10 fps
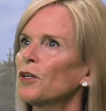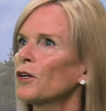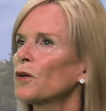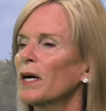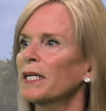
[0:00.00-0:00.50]

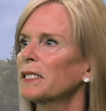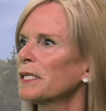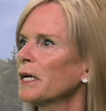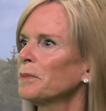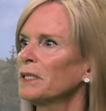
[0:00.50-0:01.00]
you're a great
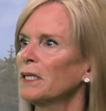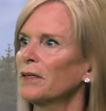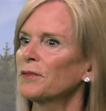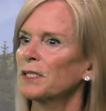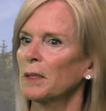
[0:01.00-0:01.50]
example
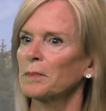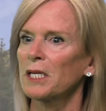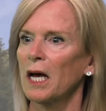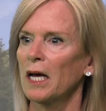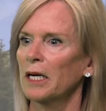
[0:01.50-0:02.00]
of
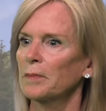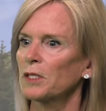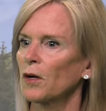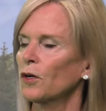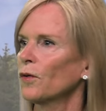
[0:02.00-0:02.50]

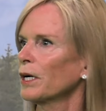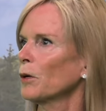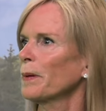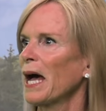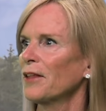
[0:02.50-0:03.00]
sometimes our
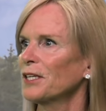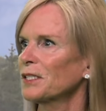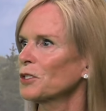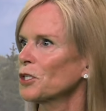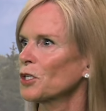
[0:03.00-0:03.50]
career path
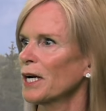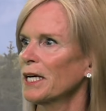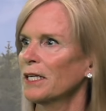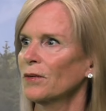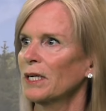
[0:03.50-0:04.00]
isn't
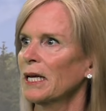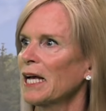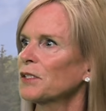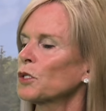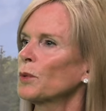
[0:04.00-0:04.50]
straight. It
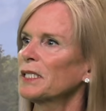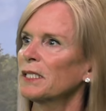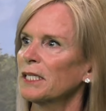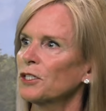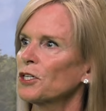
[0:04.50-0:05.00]
has
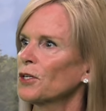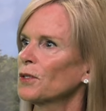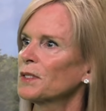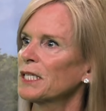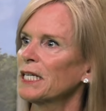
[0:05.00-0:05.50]
twists and
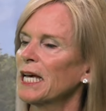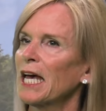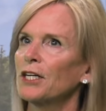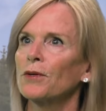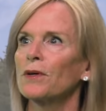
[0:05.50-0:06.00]
turns in it,
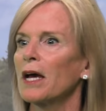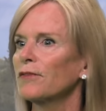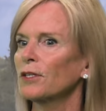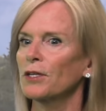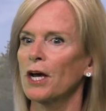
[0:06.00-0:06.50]
and you
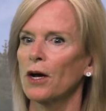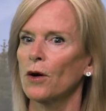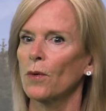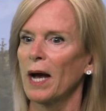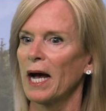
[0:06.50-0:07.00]
never
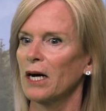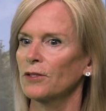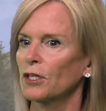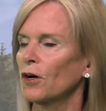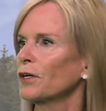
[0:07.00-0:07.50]
know how
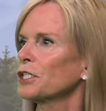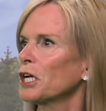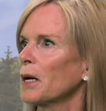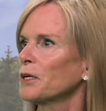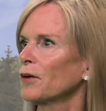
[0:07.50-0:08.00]
the current
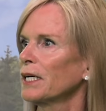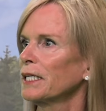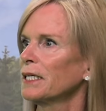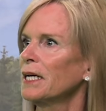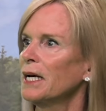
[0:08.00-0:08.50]
job you're
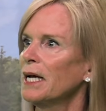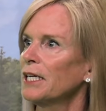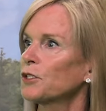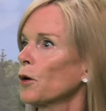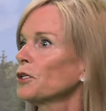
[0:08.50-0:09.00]
in
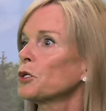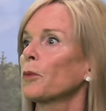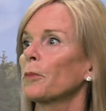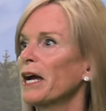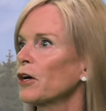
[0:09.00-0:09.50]
is going to
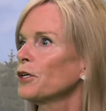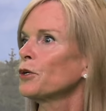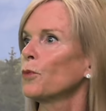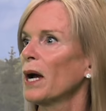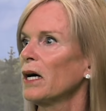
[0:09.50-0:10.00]
prepare
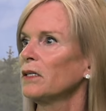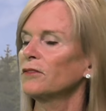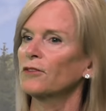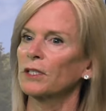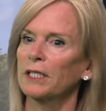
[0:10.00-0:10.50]
you well
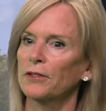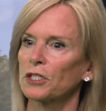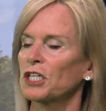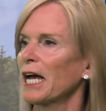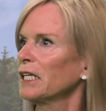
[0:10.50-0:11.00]
for
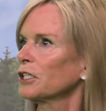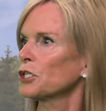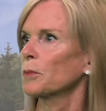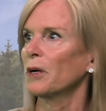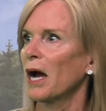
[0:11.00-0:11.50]
another
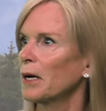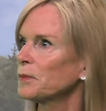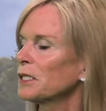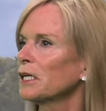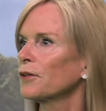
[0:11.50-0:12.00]
challenge or
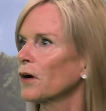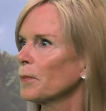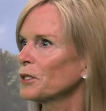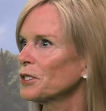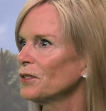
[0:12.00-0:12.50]
perhaps another
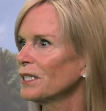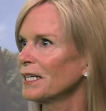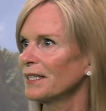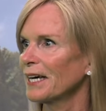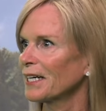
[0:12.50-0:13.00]

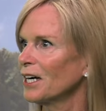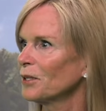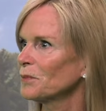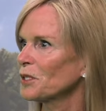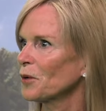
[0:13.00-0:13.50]
opportunity that
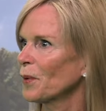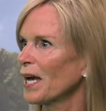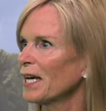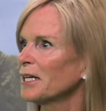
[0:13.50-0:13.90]
comes your way.